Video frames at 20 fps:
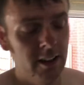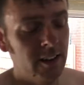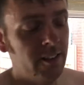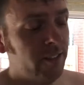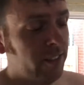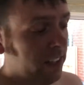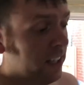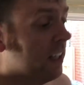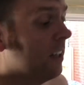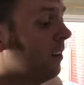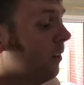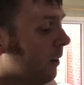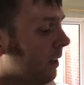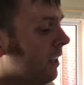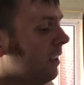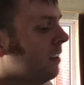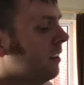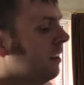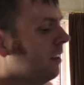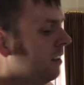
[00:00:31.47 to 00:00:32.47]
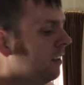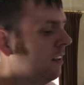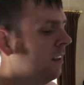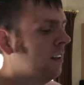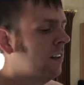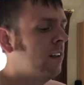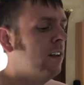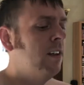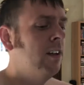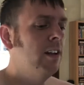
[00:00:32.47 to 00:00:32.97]
Big quiz.
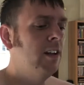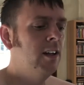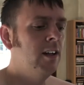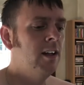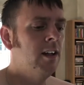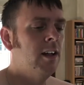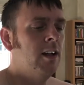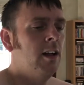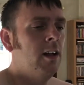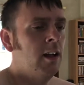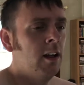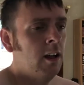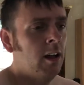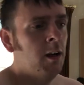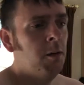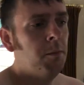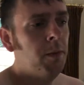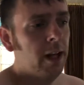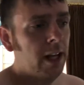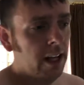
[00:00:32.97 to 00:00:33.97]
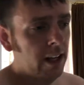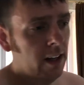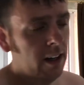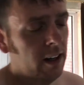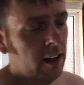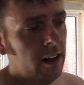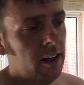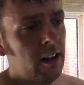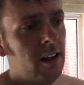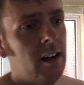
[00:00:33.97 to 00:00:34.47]
Beer.
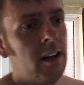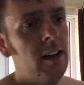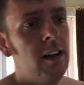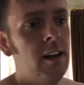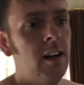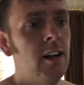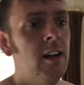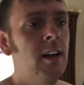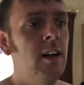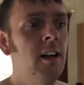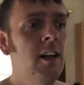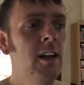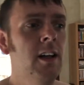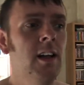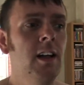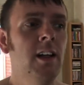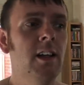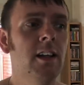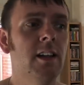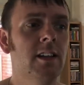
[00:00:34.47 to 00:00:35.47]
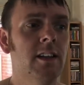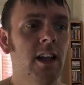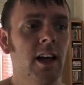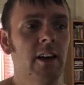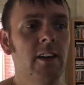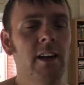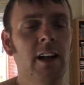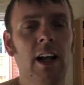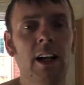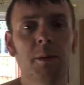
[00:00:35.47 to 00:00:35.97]

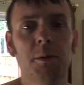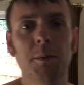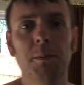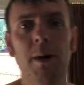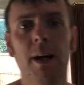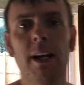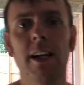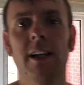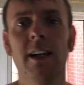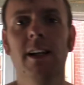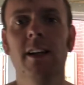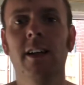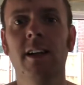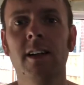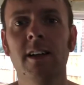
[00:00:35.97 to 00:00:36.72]
Sarah and Adam are painting.